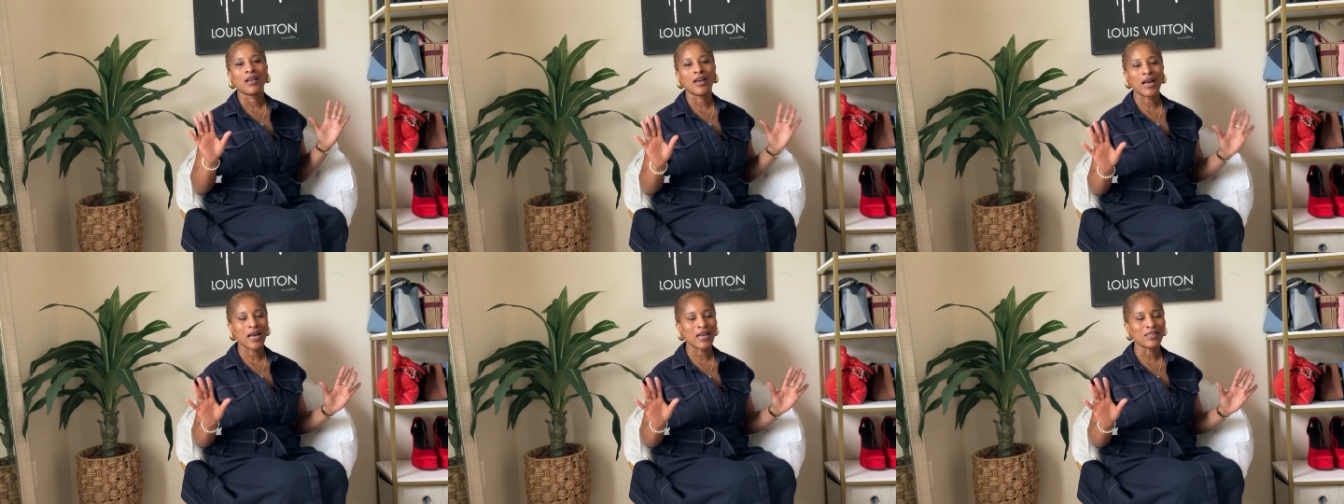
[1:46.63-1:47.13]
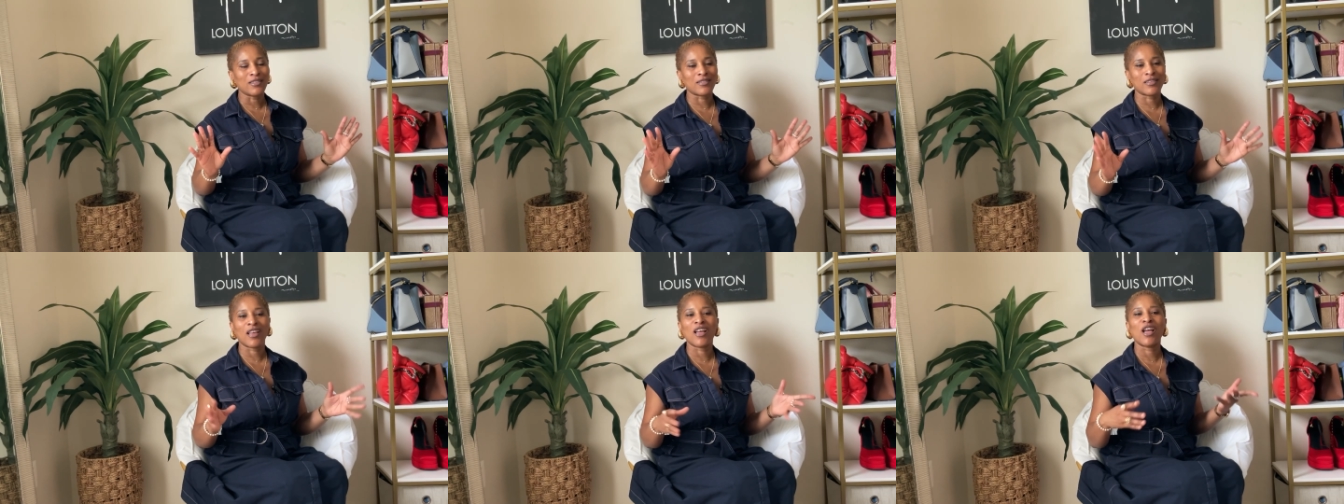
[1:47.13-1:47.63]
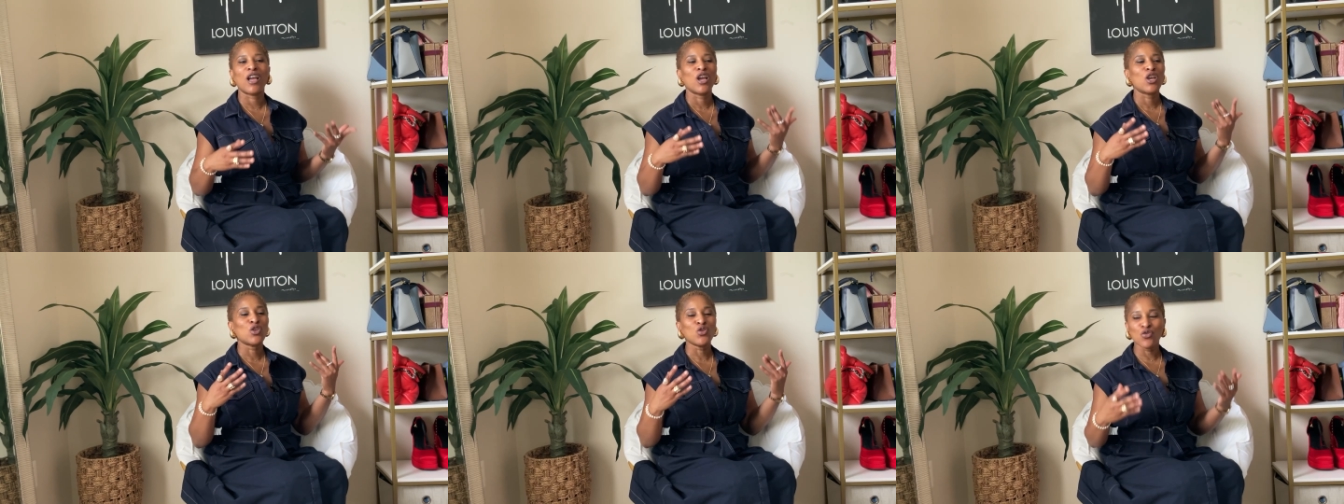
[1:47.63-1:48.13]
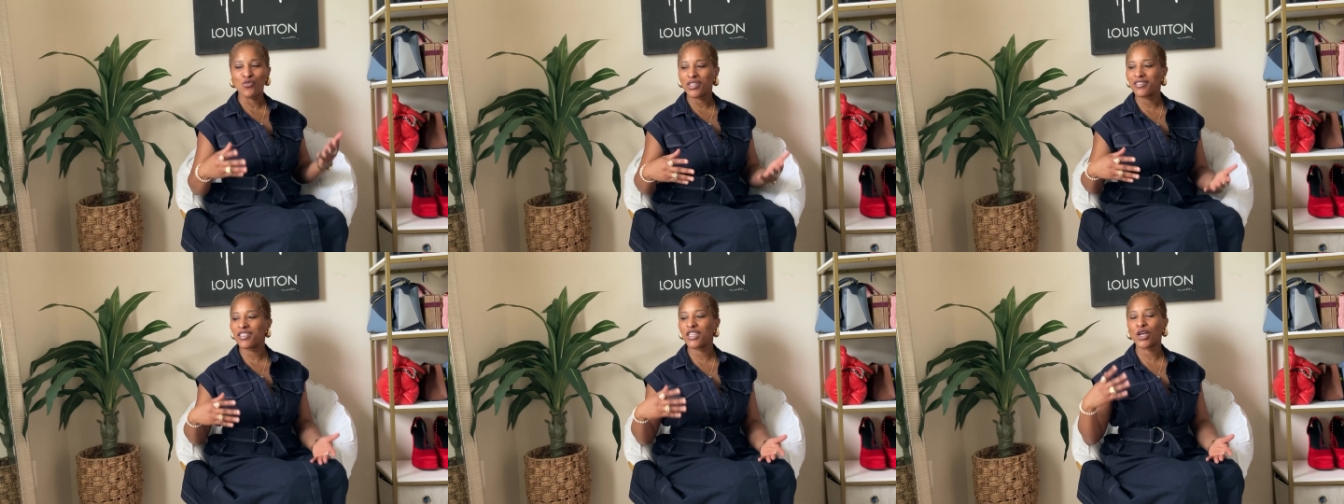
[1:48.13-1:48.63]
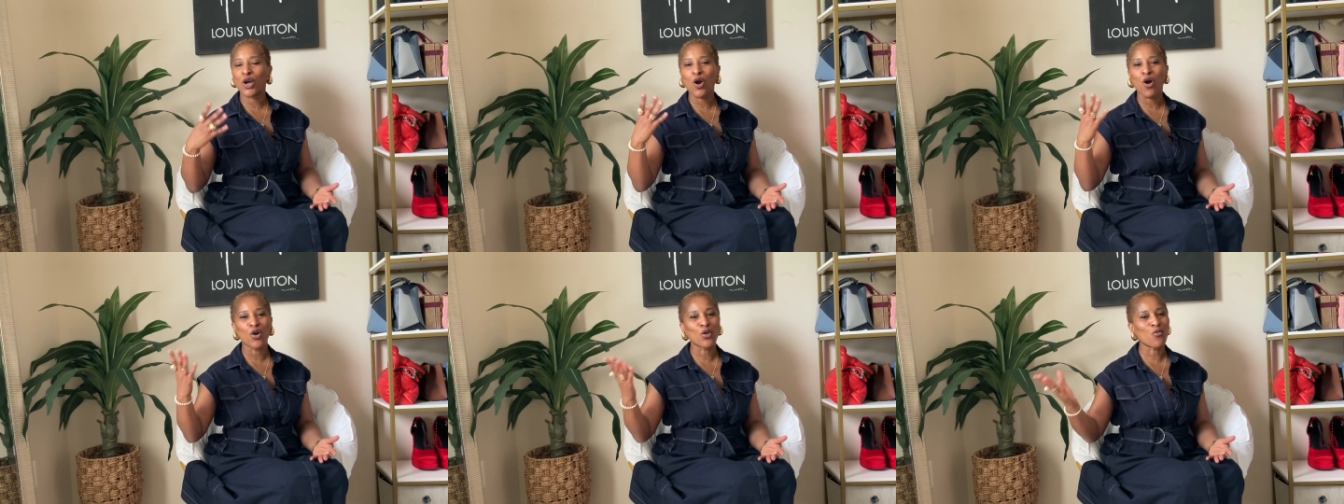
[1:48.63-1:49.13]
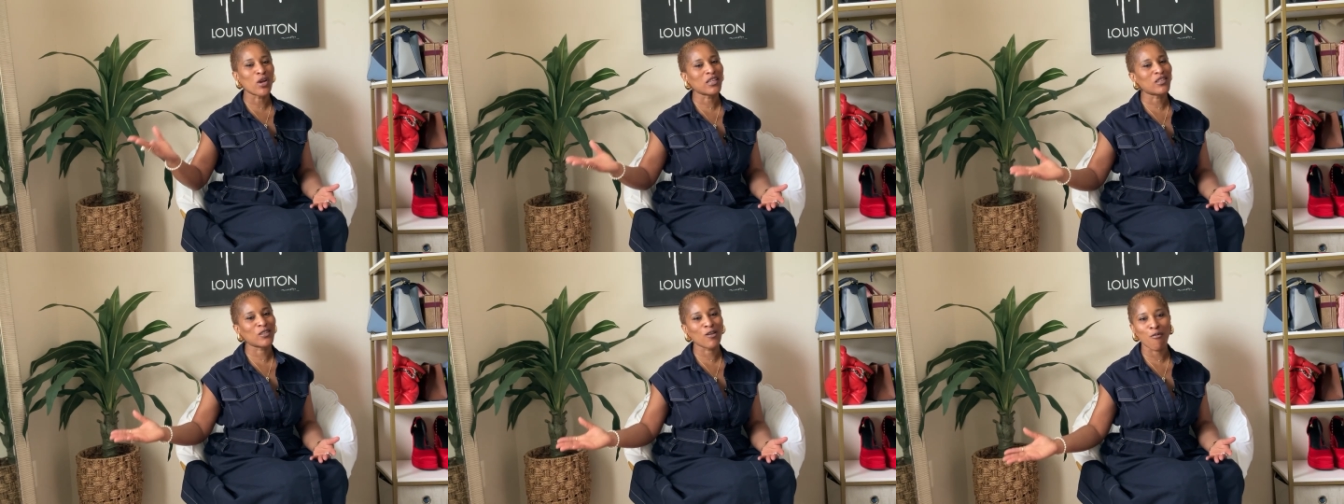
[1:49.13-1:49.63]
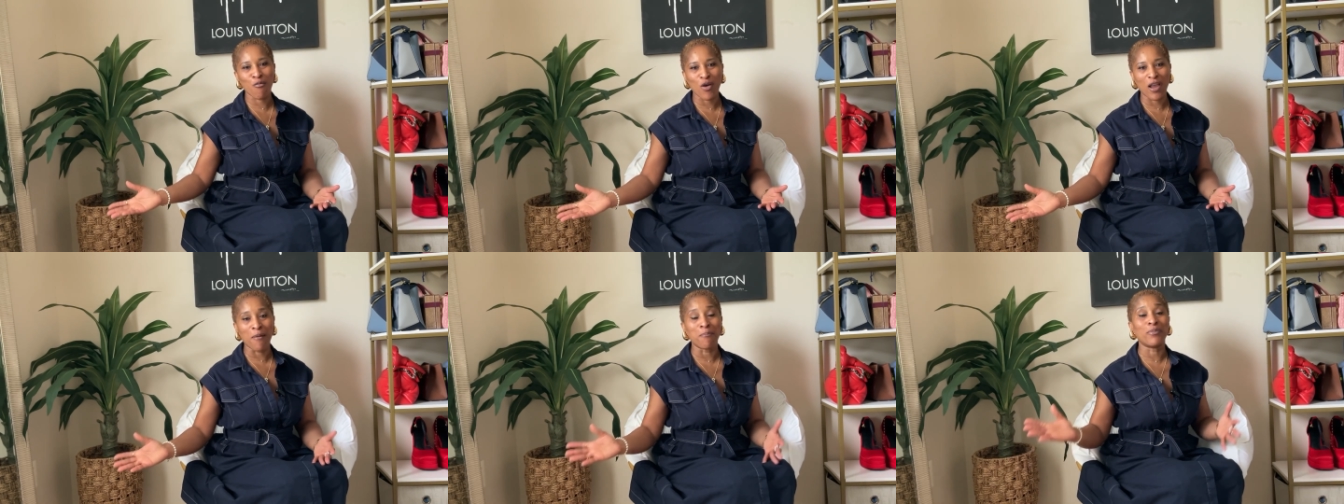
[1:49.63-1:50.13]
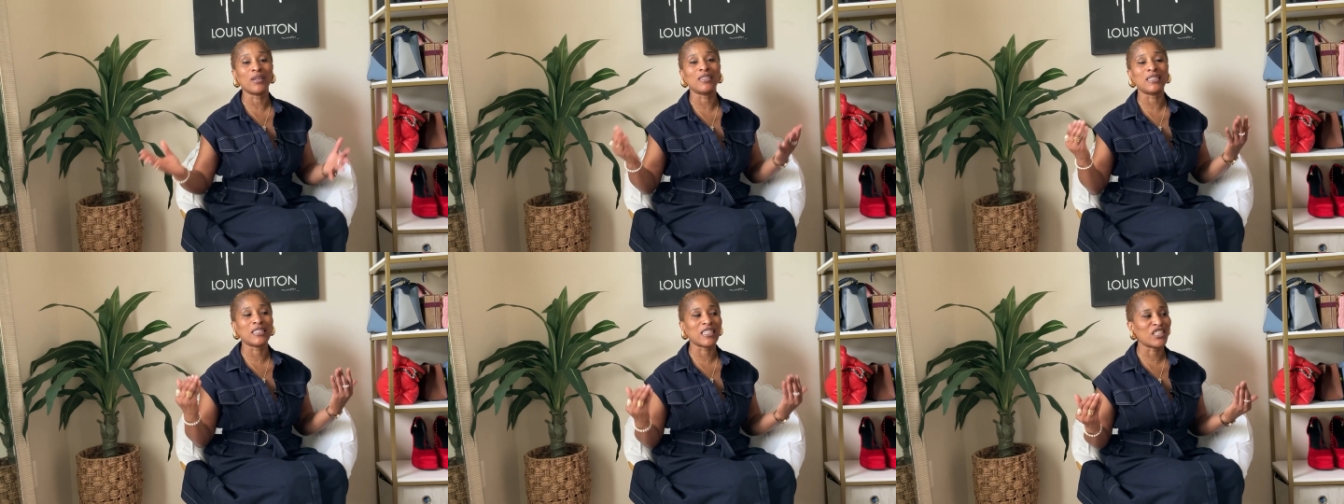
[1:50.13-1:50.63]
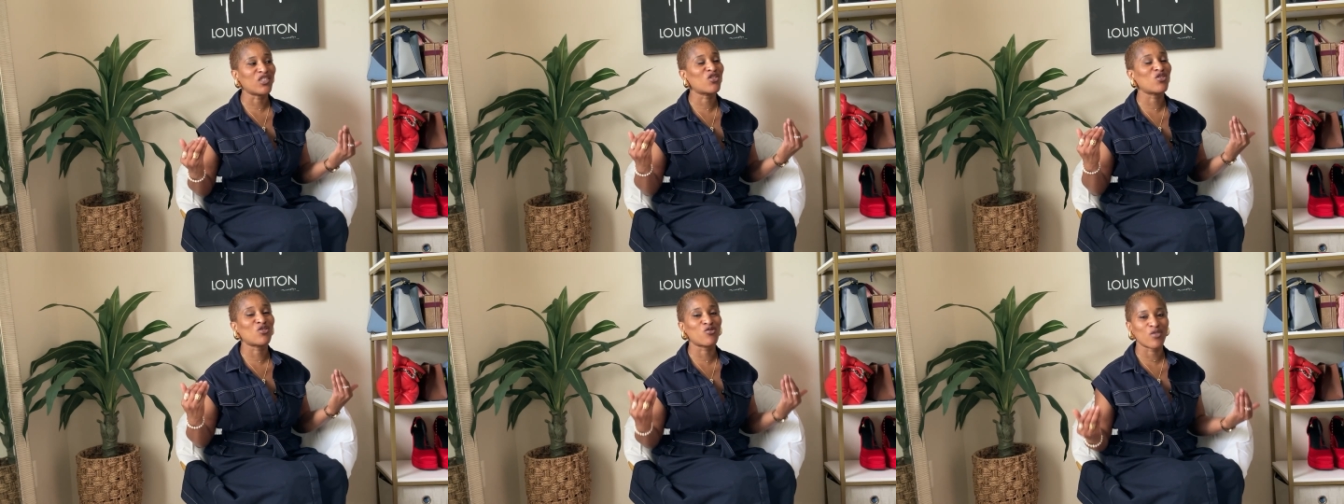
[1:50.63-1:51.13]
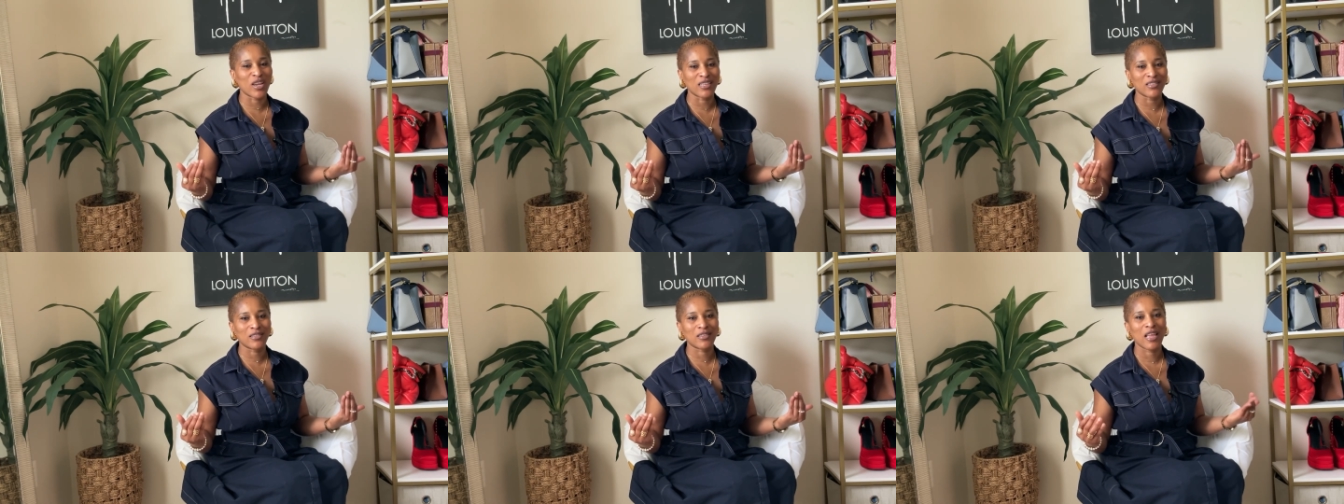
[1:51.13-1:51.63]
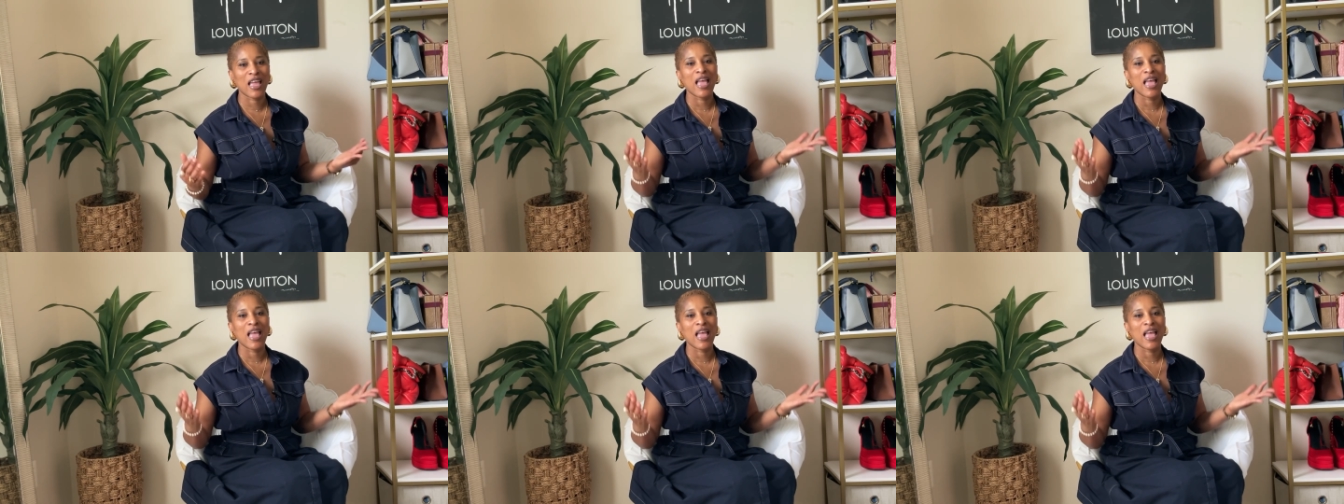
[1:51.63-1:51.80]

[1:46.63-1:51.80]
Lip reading: Guys, you will see the cutaway somewhere, but this dress